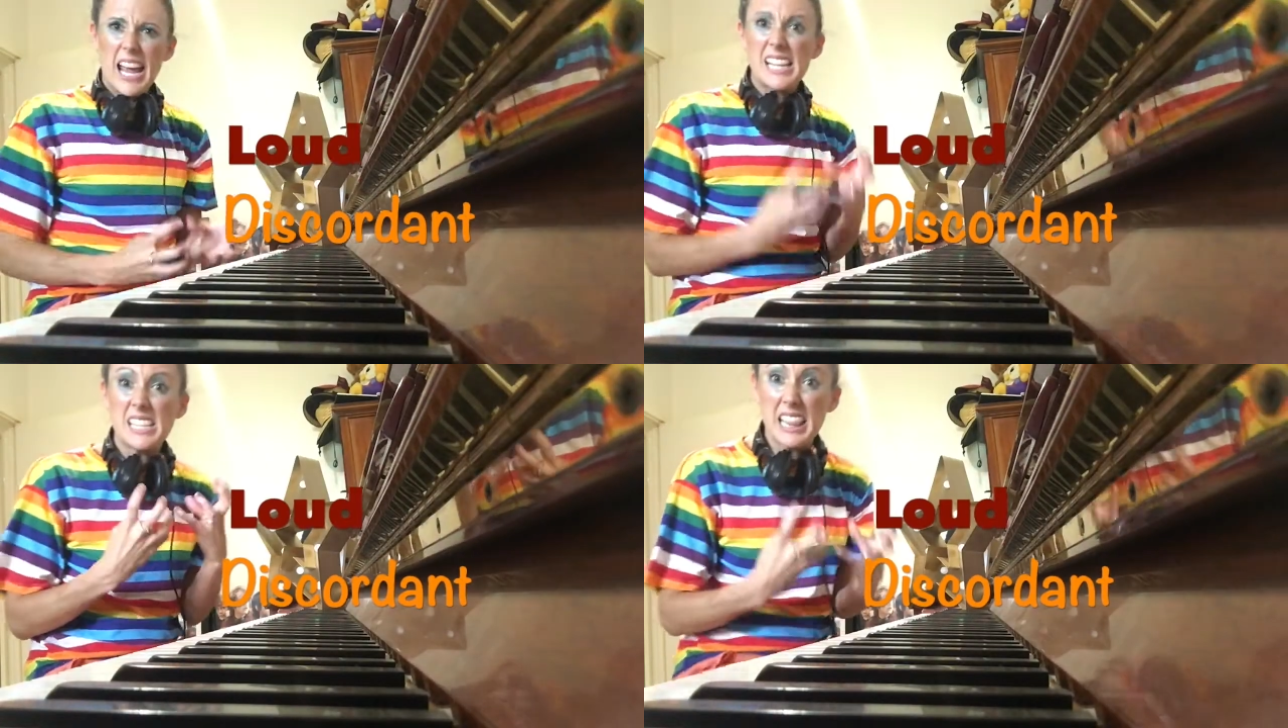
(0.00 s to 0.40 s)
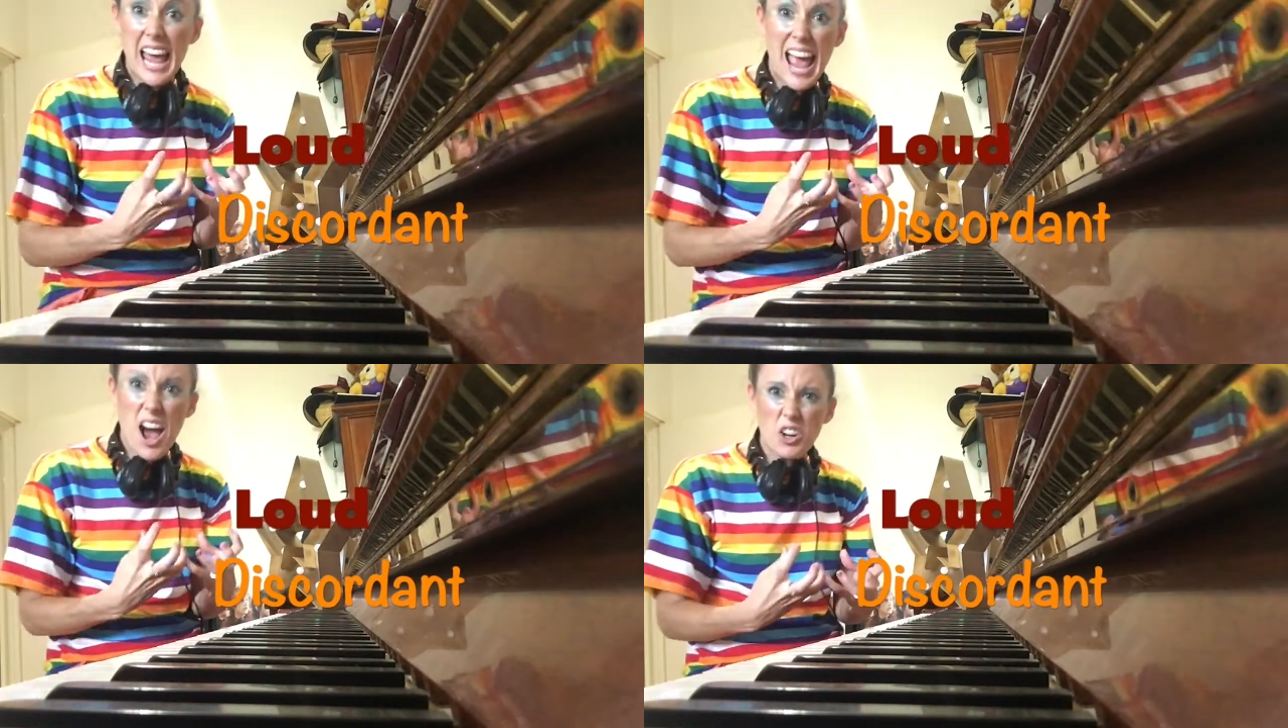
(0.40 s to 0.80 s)
it's
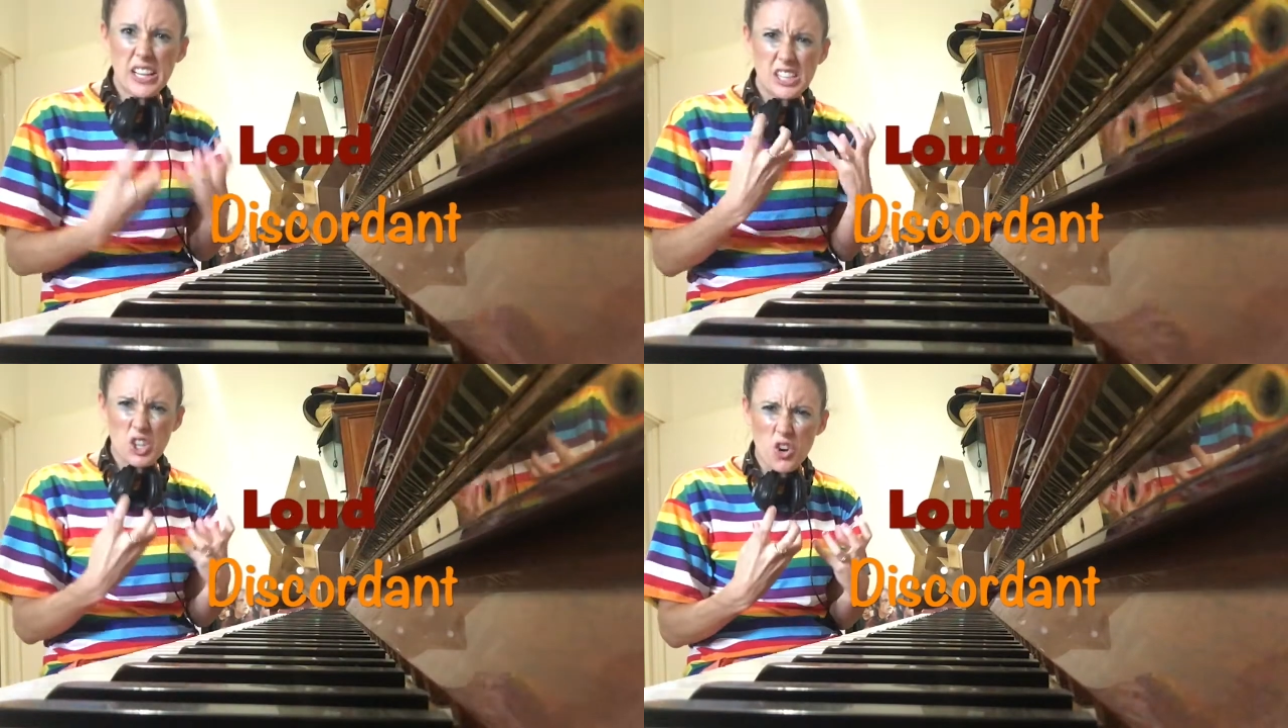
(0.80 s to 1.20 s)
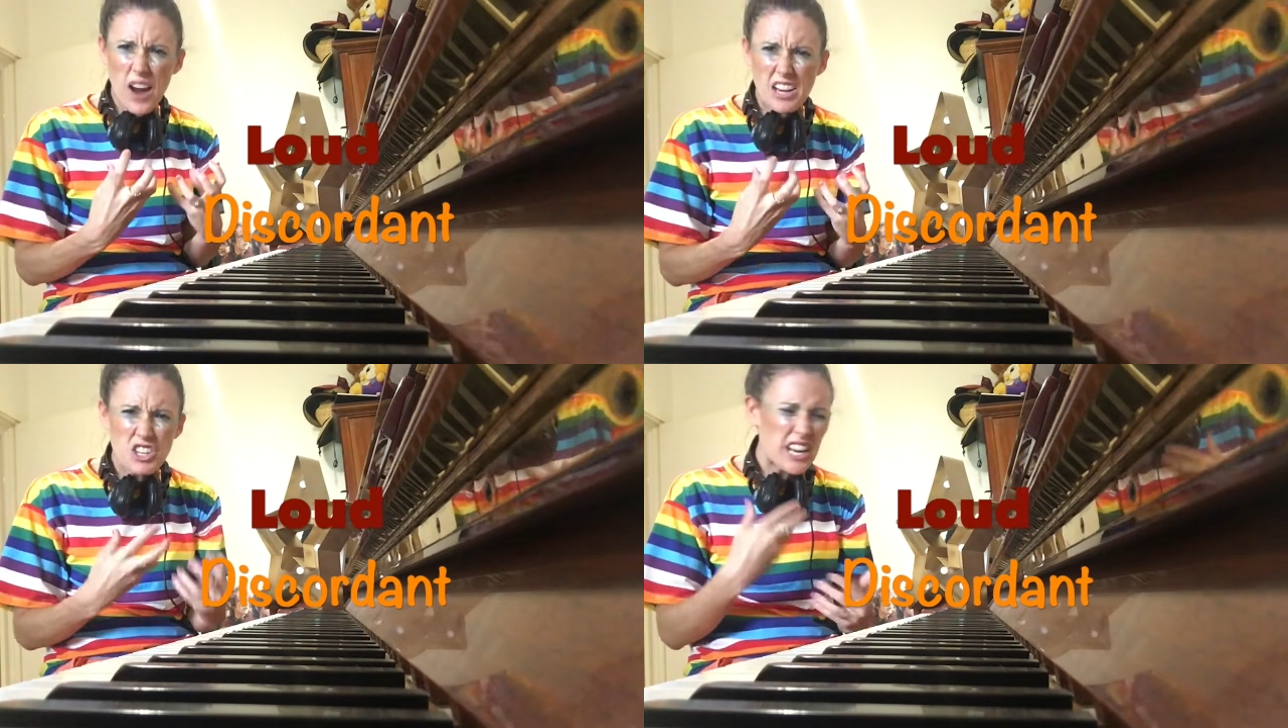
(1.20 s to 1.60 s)
loud, it's
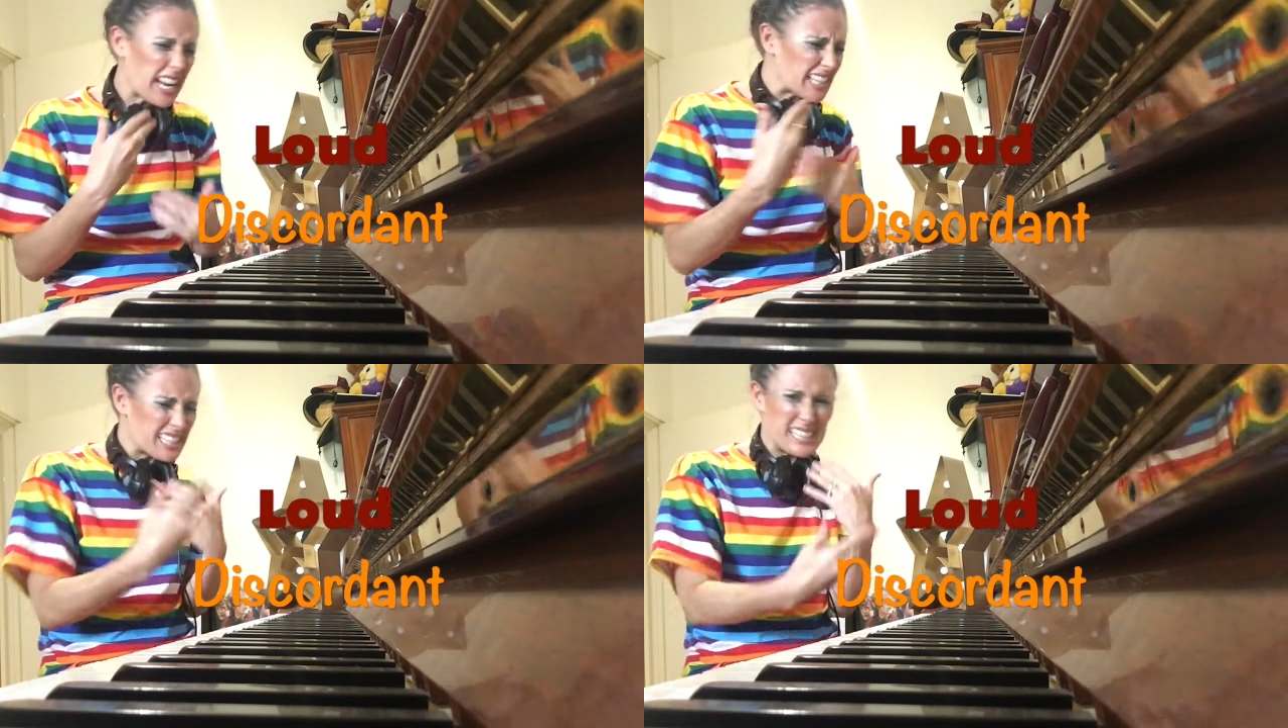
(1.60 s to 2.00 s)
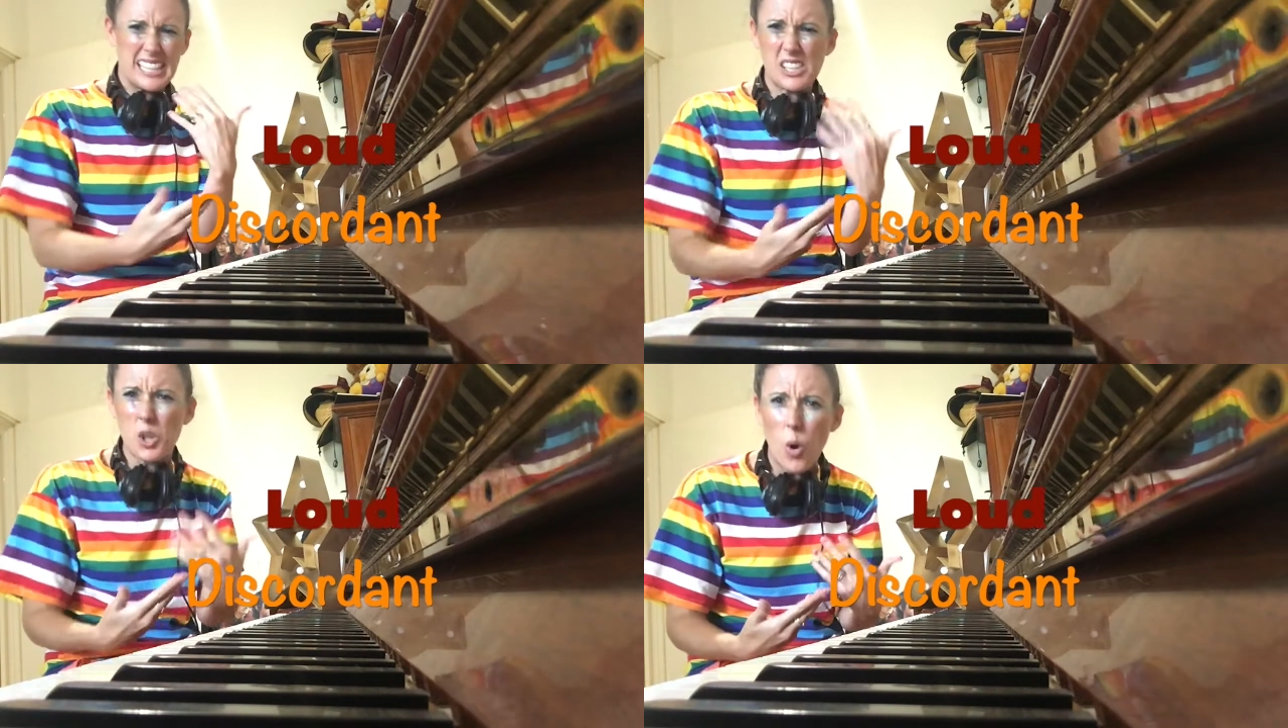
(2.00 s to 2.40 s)
crashy, it's
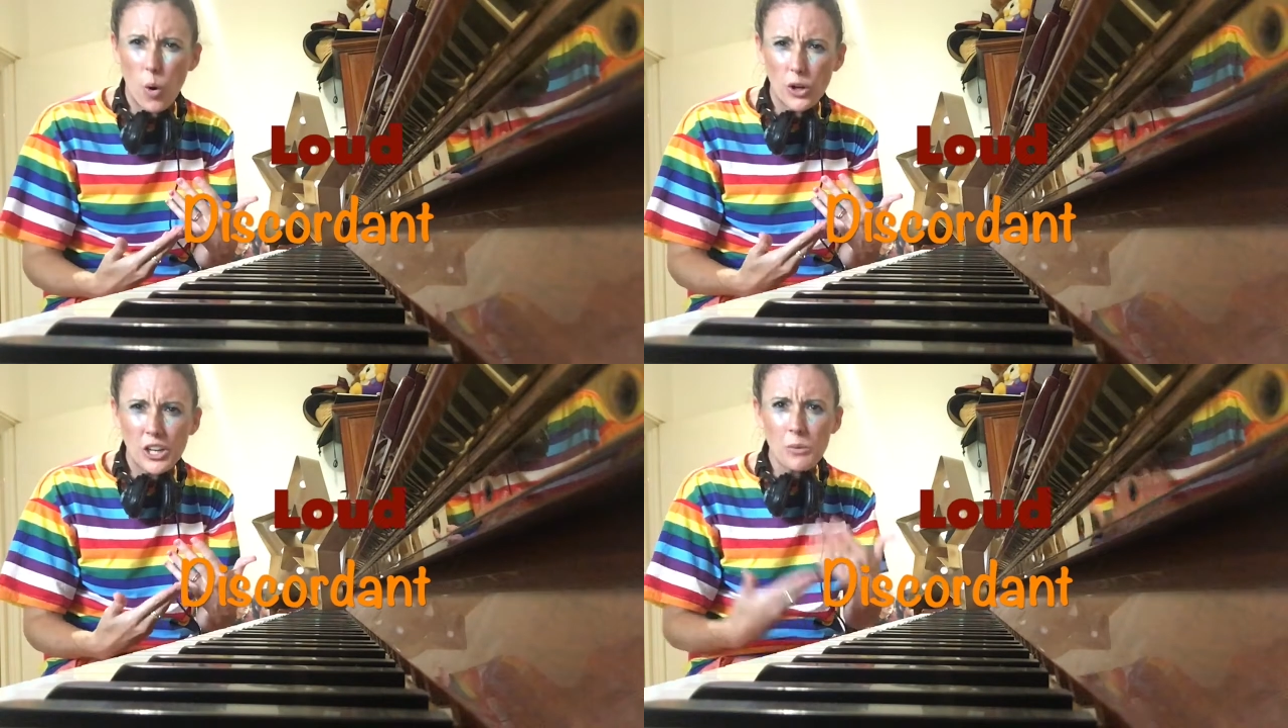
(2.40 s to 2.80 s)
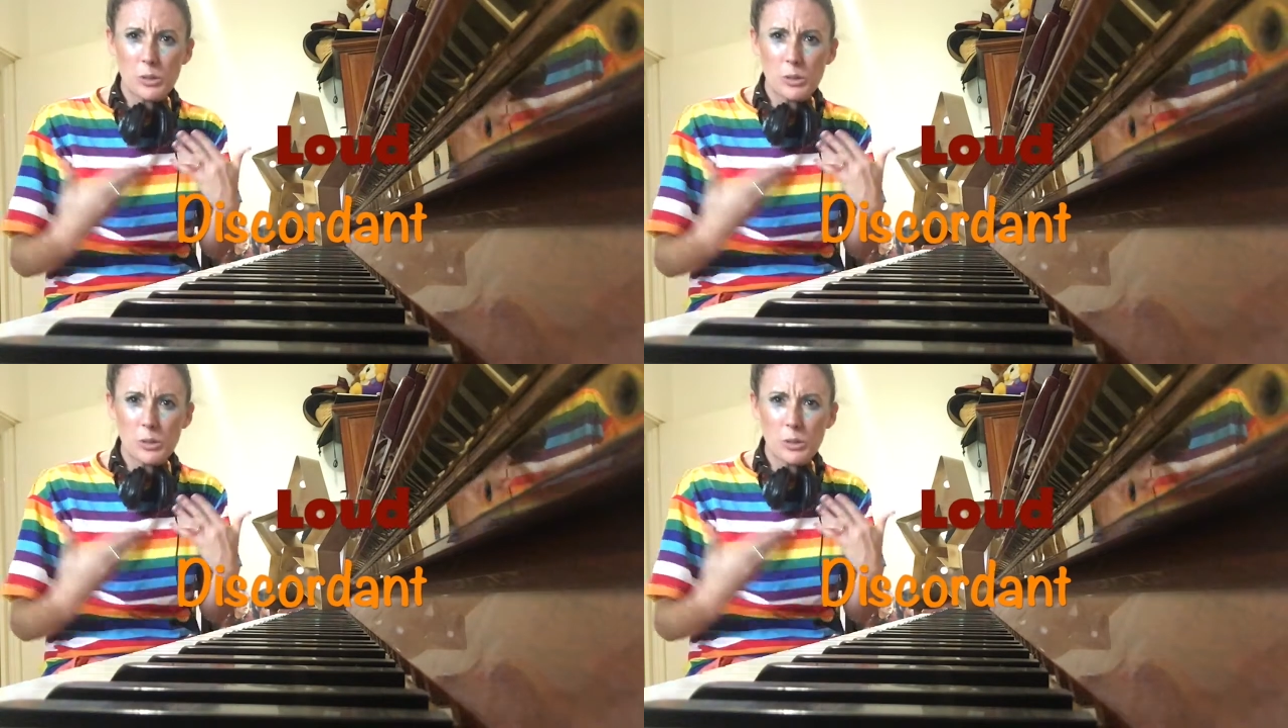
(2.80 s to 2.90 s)
discordant,